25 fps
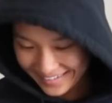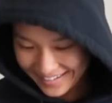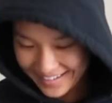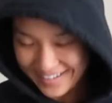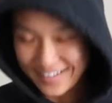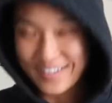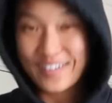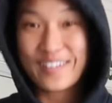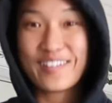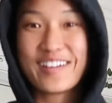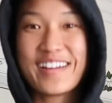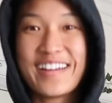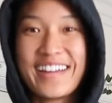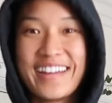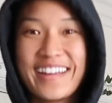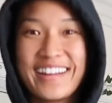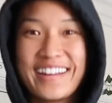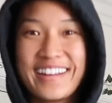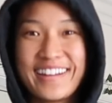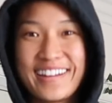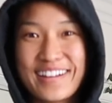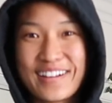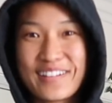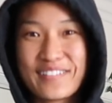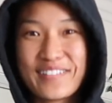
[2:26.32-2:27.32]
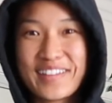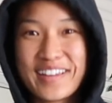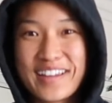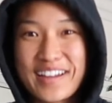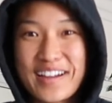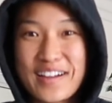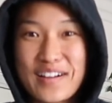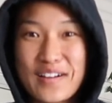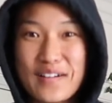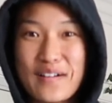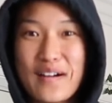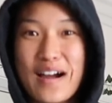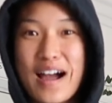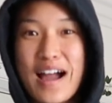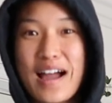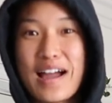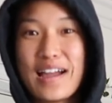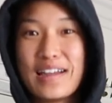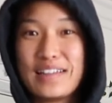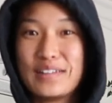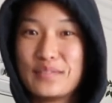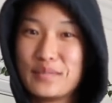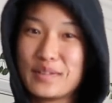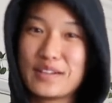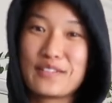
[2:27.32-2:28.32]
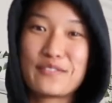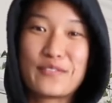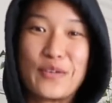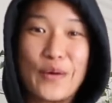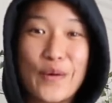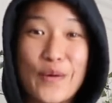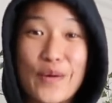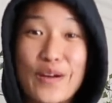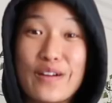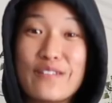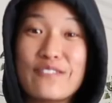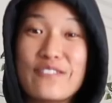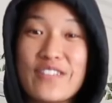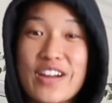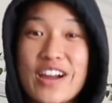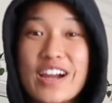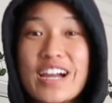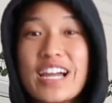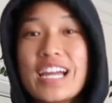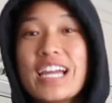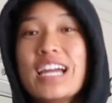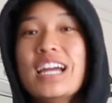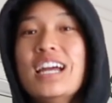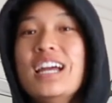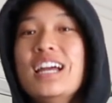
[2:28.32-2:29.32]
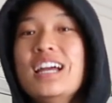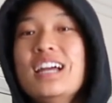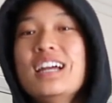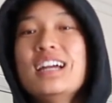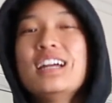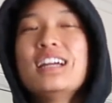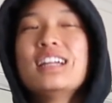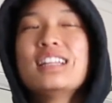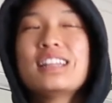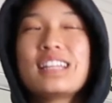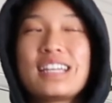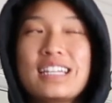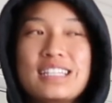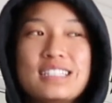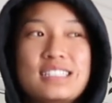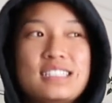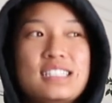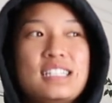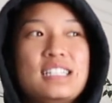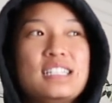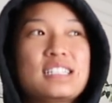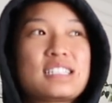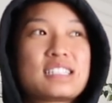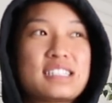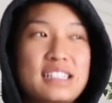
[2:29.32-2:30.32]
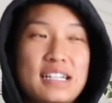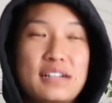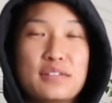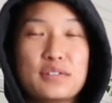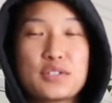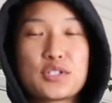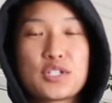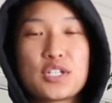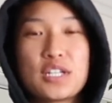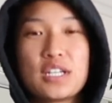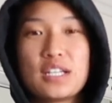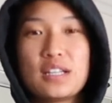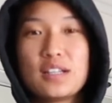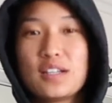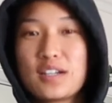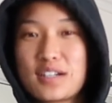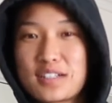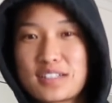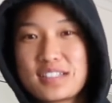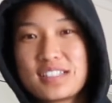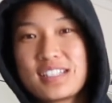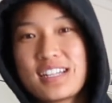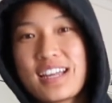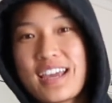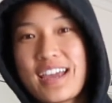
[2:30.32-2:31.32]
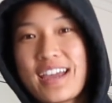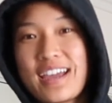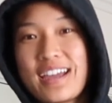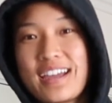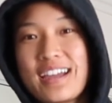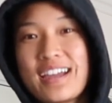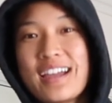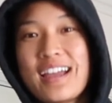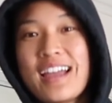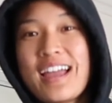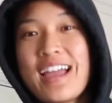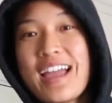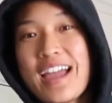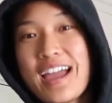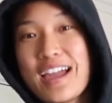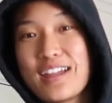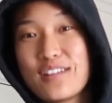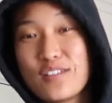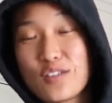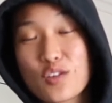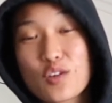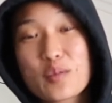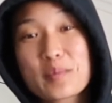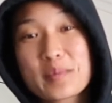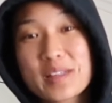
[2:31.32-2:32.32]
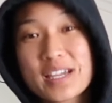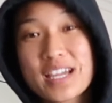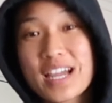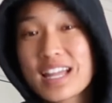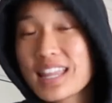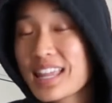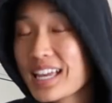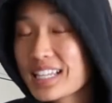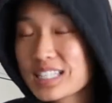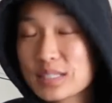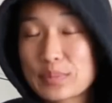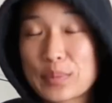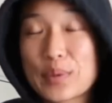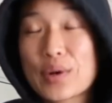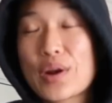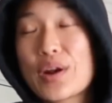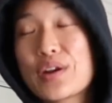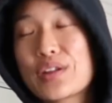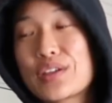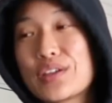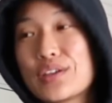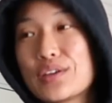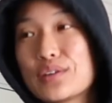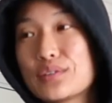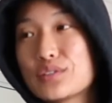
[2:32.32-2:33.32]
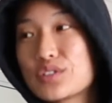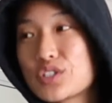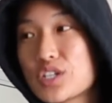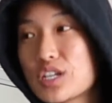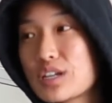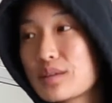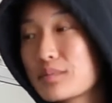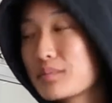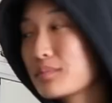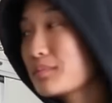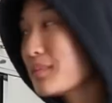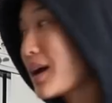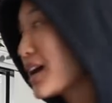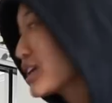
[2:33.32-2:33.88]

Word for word: All right, here we go. I went for a very lazy, slouchy look today. And normally I like to put on a cute gym